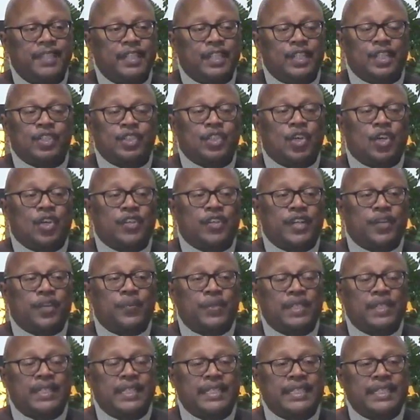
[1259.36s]
Because all that
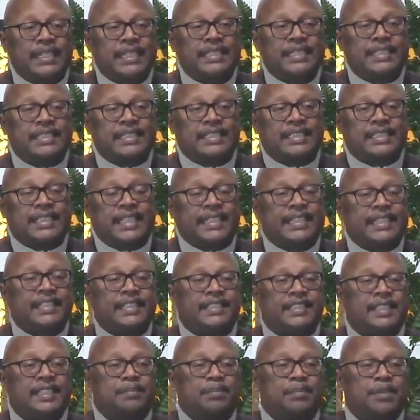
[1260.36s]
really is taking
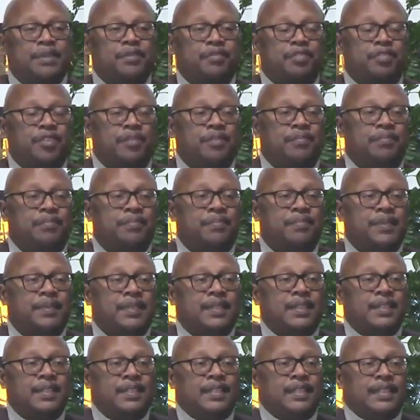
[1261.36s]
something from
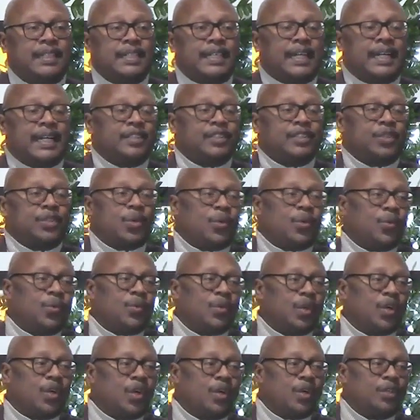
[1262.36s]
God's
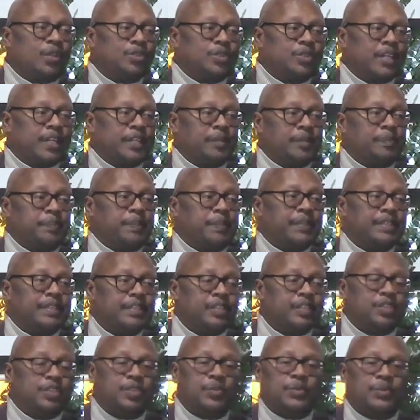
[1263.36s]
old law and trying to put it
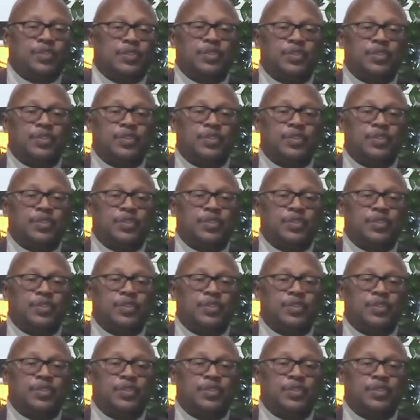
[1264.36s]
into his